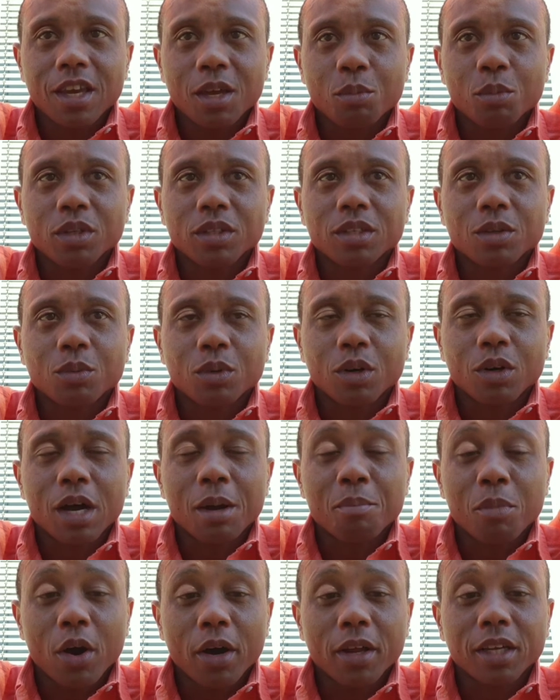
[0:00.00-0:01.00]

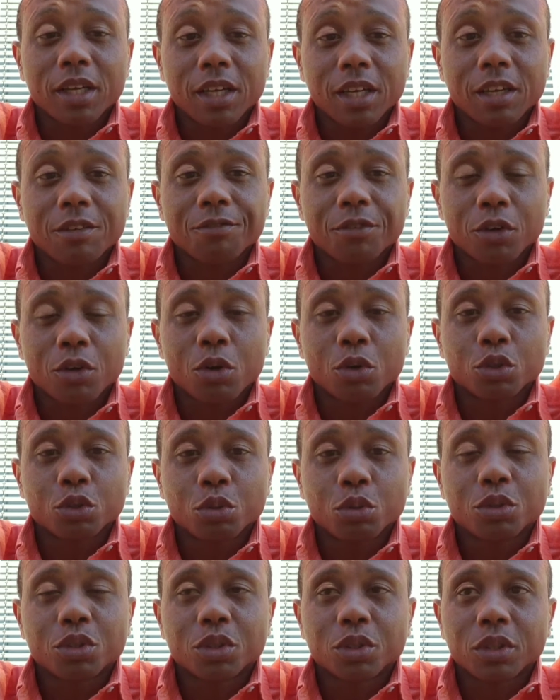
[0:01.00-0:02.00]
I bought a kit for
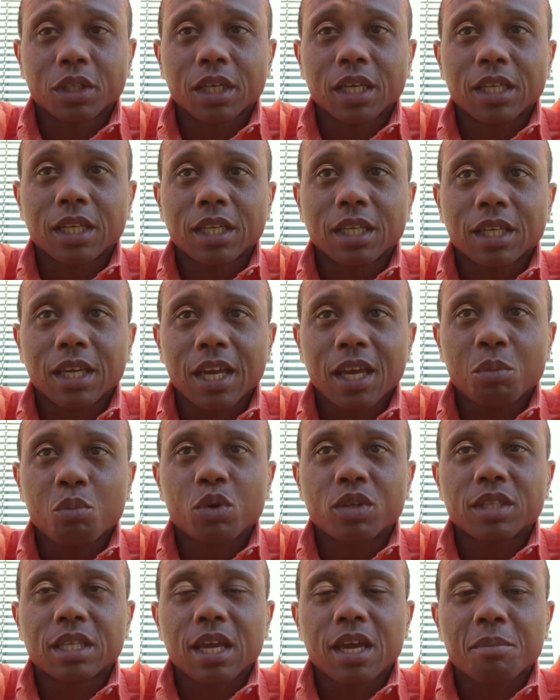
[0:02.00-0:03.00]
Ghost Cruiser, and it
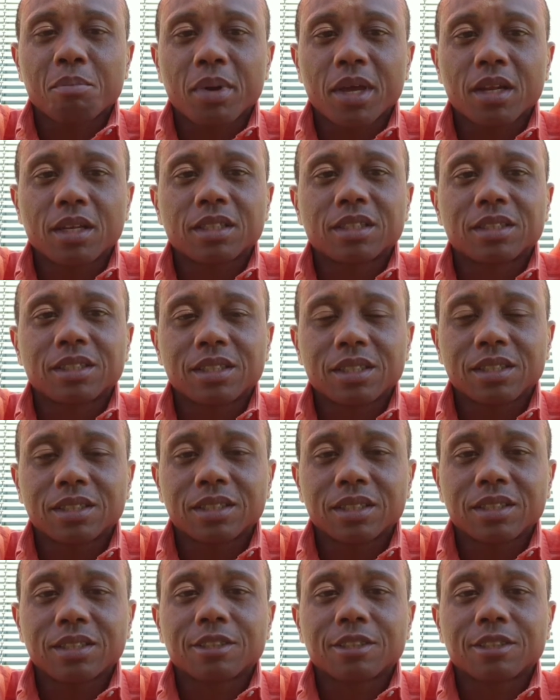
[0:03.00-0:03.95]
came with a pedal assist